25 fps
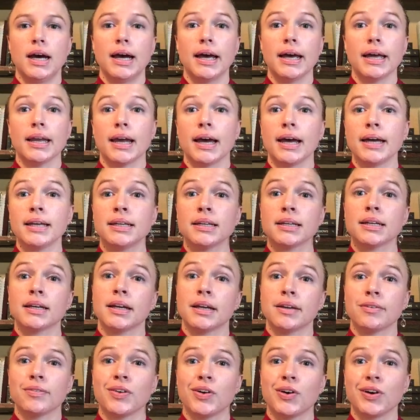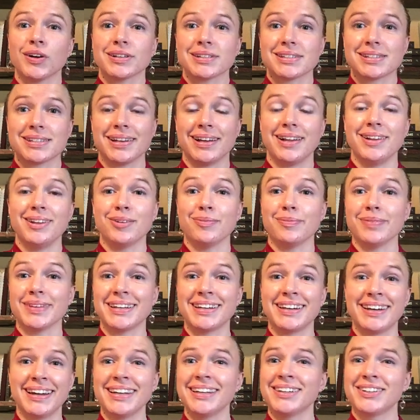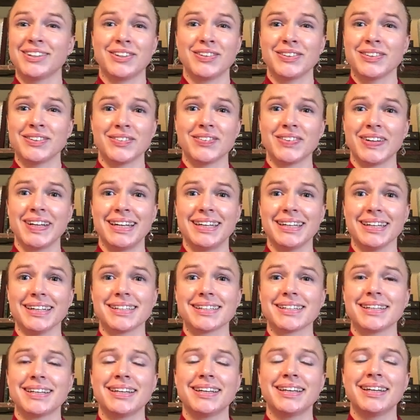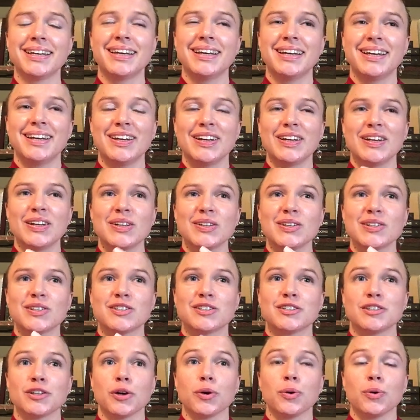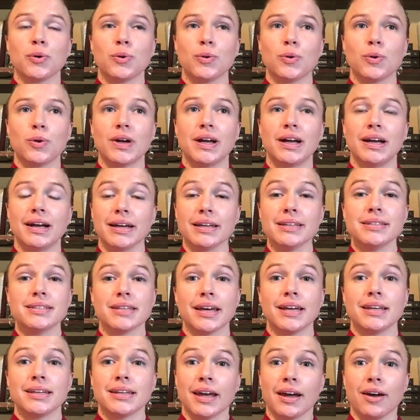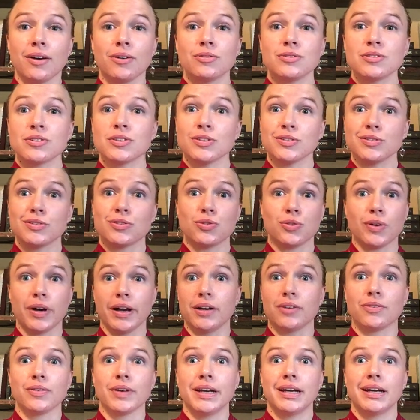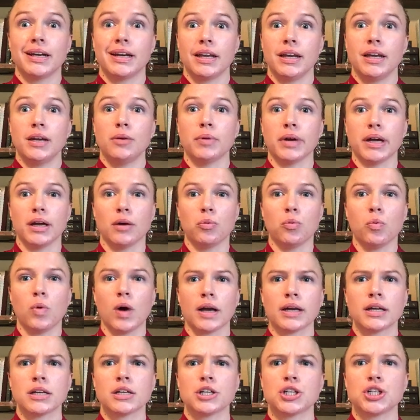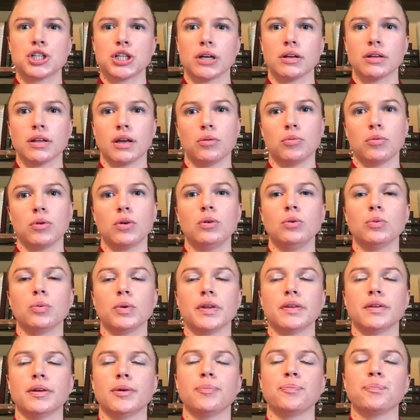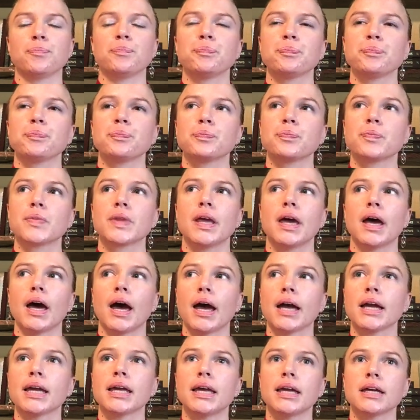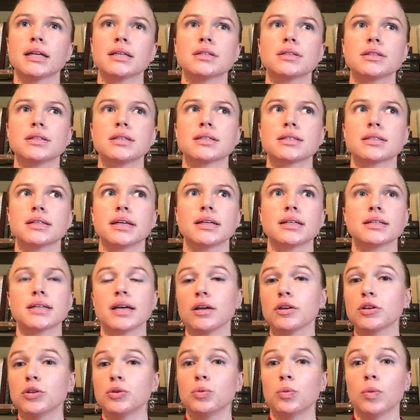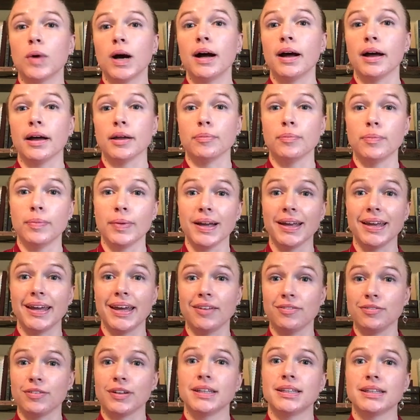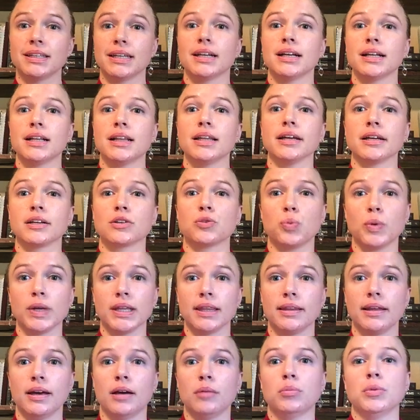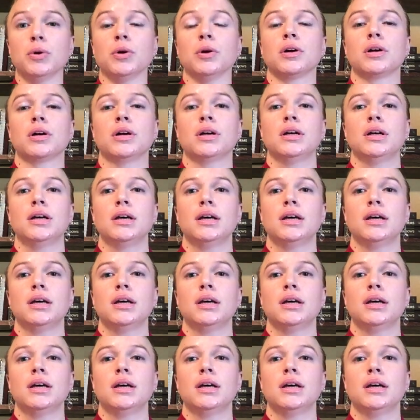And I didn't have the heart to tell him that I couldn't read it. So I sat down to try to read it anyway. I wanted to share that world with him. I can't to this day tell you why, but everything clicked with that book.